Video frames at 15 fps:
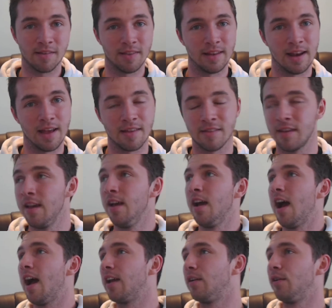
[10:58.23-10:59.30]
nonetheless.
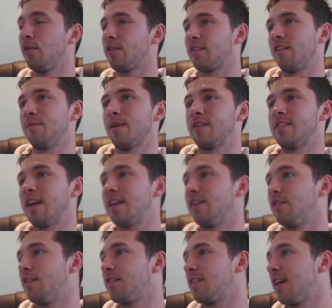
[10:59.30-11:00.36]
And I also have my
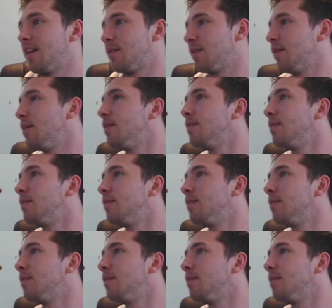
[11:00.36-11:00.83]
secondary skin.